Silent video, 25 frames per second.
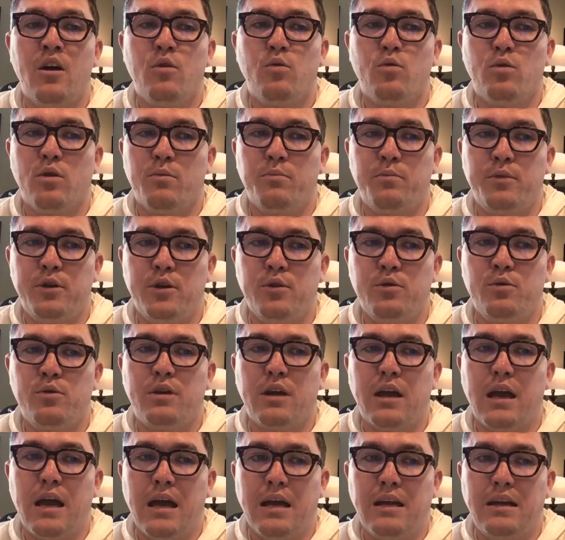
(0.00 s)

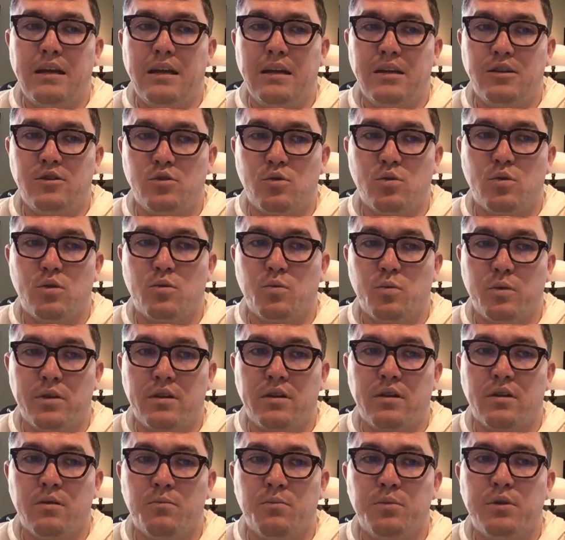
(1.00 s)
rebuke, and exhort
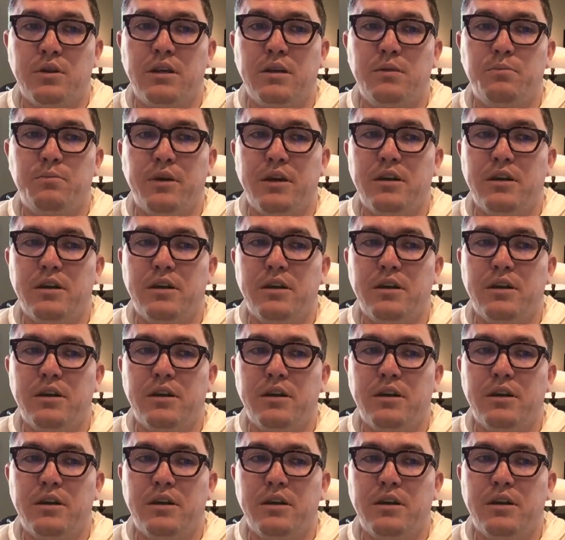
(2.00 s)
with complete